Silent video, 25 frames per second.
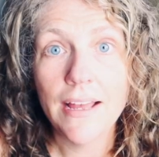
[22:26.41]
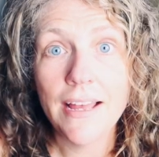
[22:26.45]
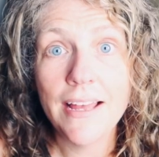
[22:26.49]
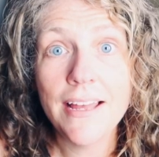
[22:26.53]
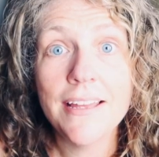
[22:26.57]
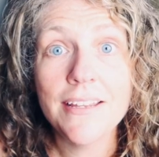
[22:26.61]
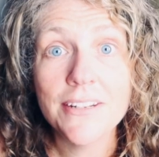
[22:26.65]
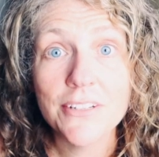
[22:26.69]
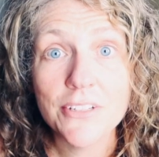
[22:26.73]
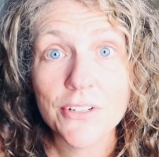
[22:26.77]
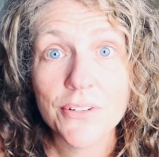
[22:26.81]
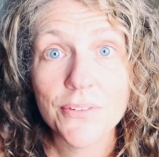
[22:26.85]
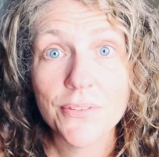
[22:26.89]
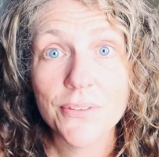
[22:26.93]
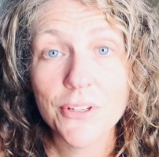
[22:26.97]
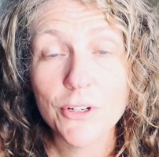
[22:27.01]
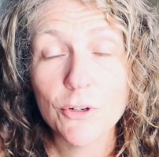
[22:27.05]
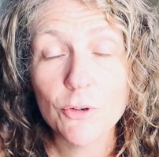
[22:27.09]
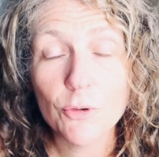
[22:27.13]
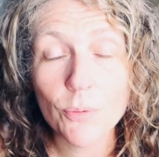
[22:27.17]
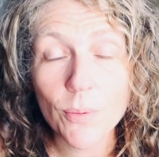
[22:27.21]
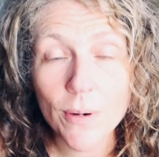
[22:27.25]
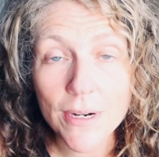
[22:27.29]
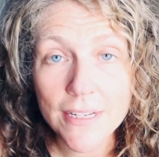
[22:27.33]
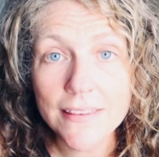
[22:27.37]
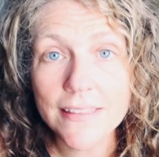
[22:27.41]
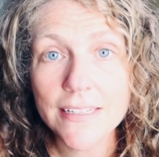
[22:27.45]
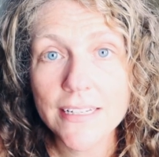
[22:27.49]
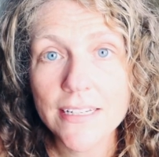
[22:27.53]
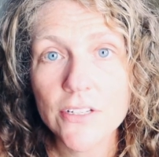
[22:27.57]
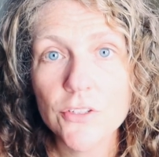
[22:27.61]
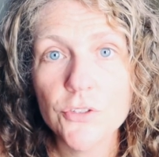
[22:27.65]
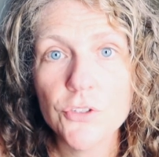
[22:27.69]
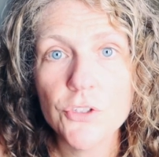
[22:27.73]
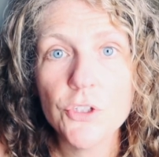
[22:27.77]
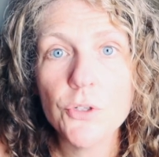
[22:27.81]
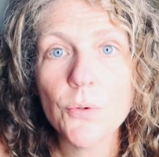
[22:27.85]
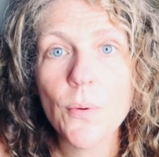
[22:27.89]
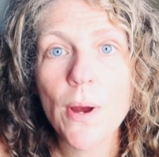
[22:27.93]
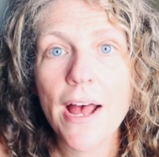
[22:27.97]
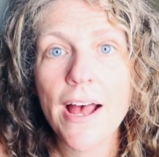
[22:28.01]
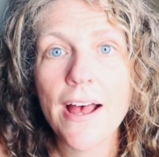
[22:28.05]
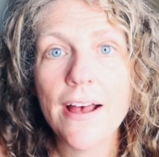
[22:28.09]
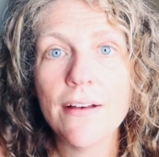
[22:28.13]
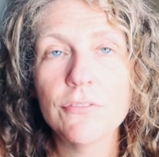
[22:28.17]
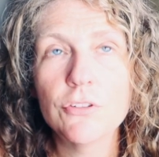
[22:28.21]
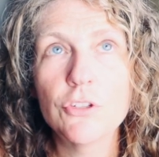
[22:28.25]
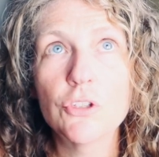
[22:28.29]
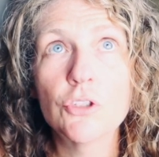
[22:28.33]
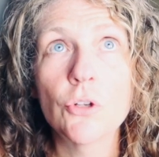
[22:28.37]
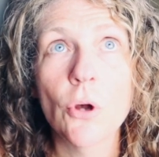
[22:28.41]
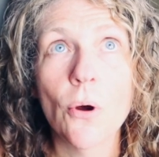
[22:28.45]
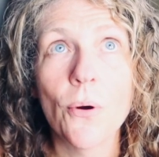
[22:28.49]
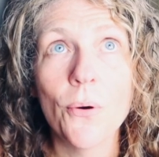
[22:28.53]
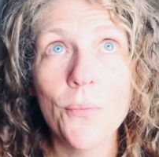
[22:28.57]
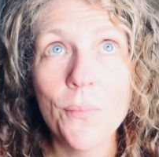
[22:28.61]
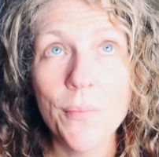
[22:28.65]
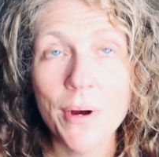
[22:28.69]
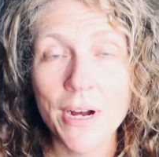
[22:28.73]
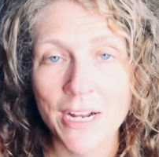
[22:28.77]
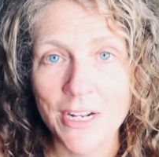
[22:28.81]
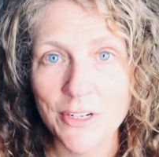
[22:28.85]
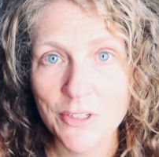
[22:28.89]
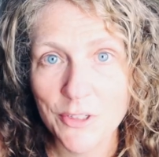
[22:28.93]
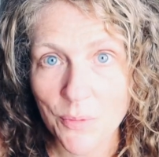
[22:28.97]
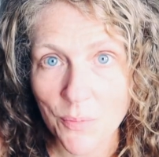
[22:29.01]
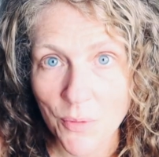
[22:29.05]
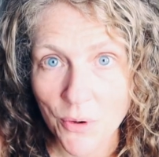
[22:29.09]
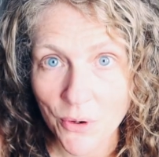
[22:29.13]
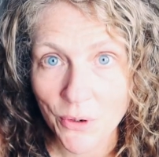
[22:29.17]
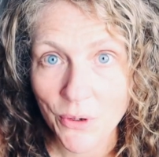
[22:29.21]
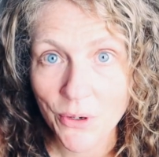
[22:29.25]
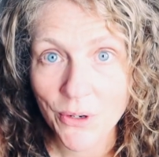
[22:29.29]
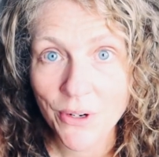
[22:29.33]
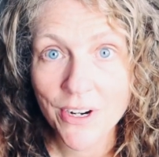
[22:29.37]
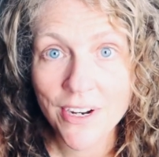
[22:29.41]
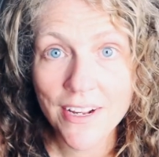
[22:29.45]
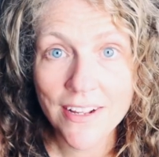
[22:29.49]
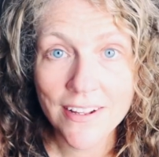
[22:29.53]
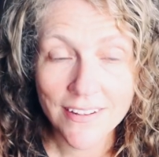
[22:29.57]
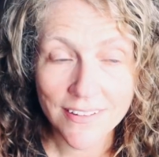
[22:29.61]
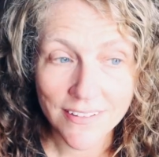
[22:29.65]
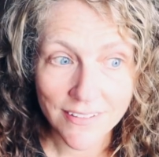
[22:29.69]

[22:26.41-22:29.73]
And the great thing is, you have so much more